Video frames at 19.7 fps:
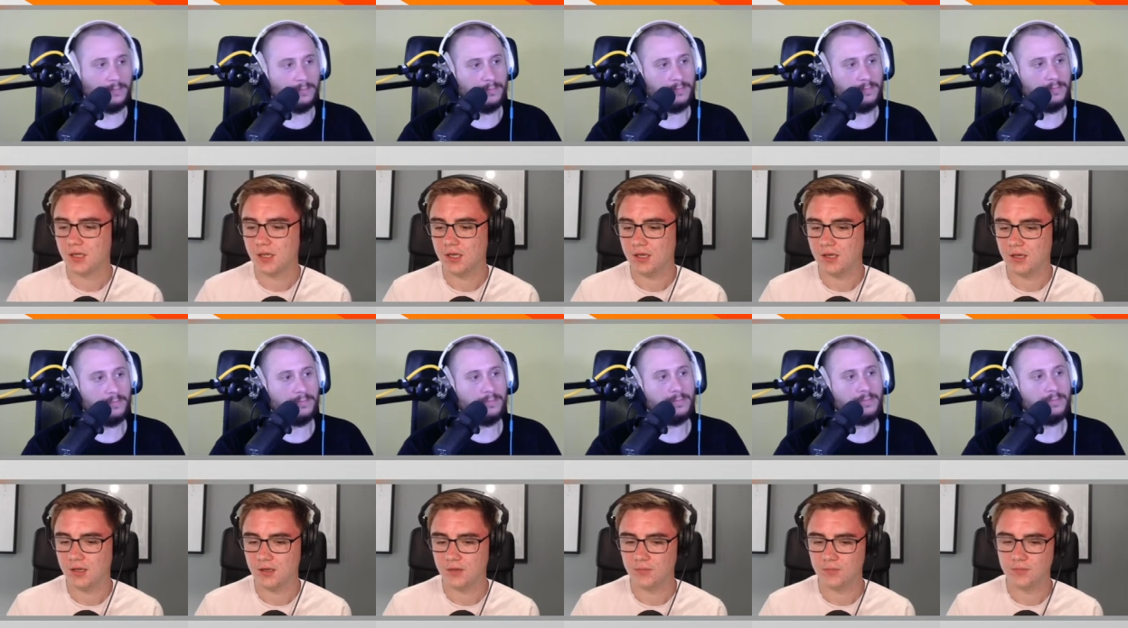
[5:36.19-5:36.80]

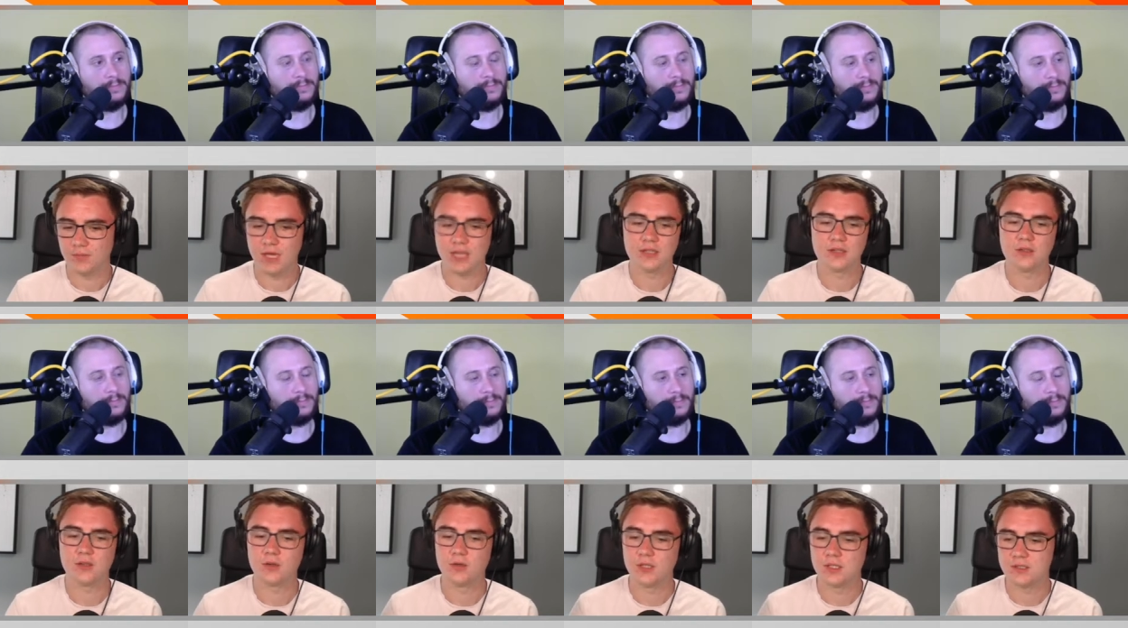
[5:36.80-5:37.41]
Speaker 1: um, I
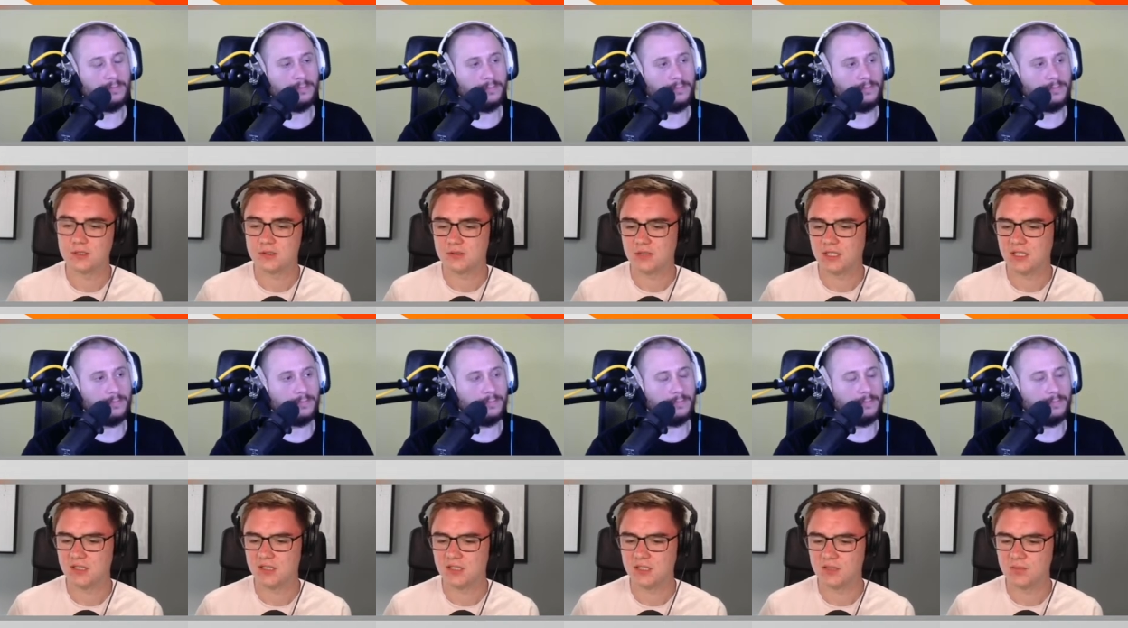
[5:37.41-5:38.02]
don't know he's
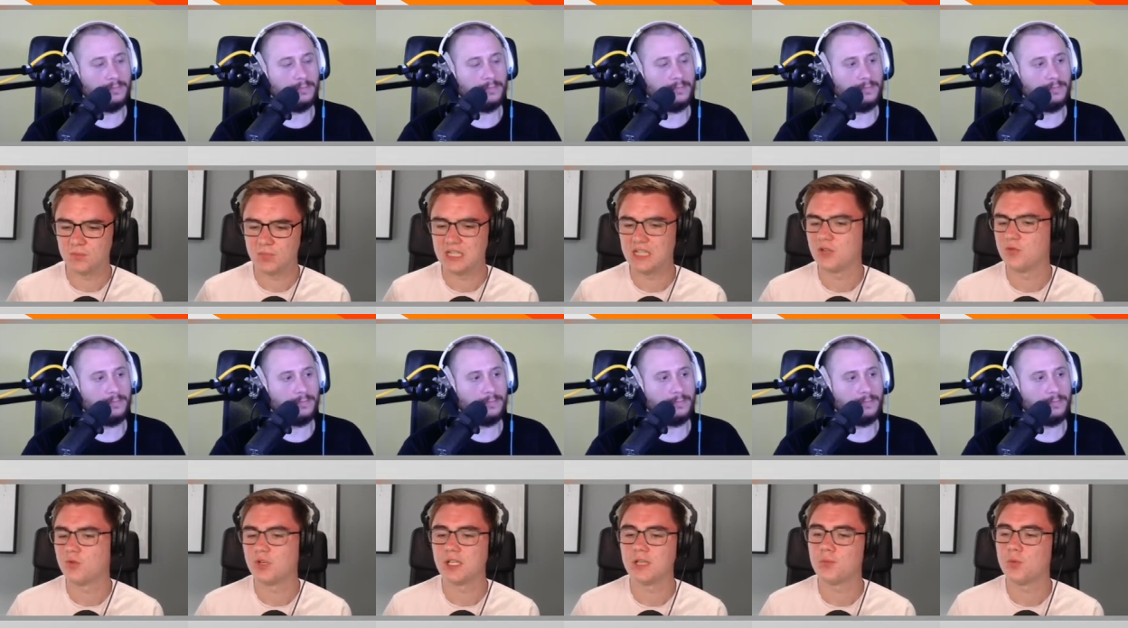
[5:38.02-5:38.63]
he's been
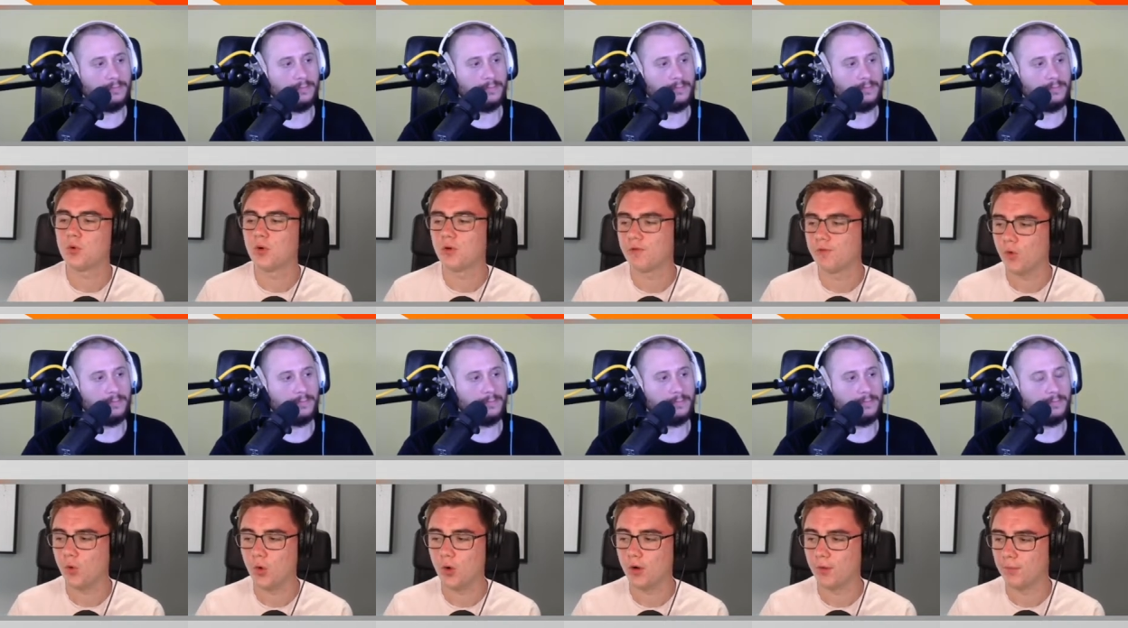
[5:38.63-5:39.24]
in really poor
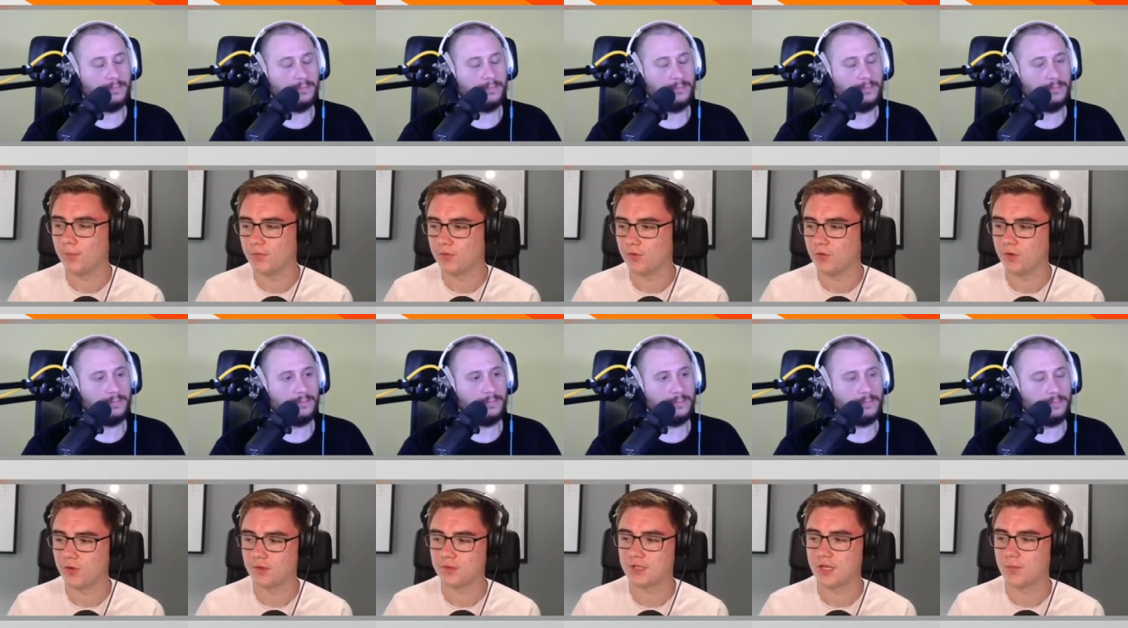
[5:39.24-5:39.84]
form,
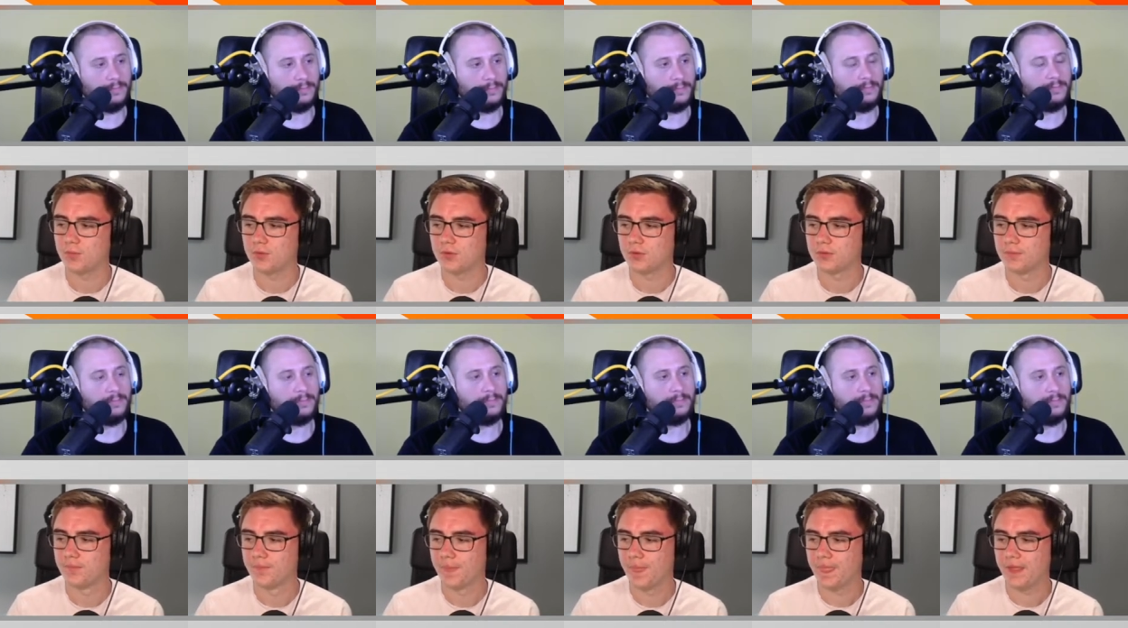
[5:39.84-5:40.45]
for example.